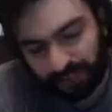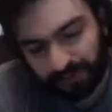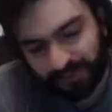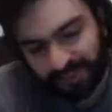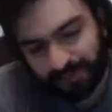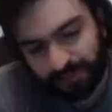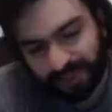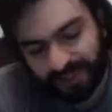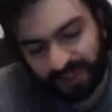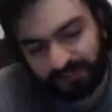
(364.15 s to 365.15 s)
principle
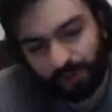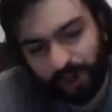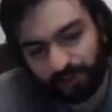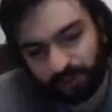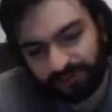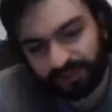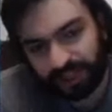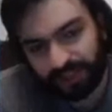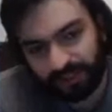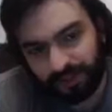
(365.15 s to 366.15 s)
is like 4 out of
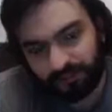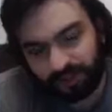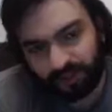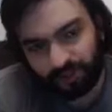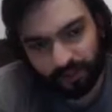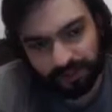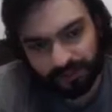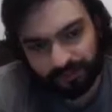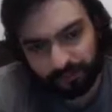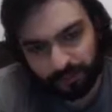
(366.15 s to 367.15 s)
10 in terms
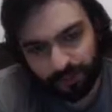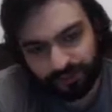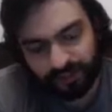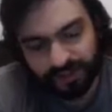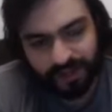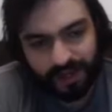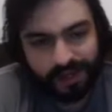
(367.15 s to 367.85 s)
of importance,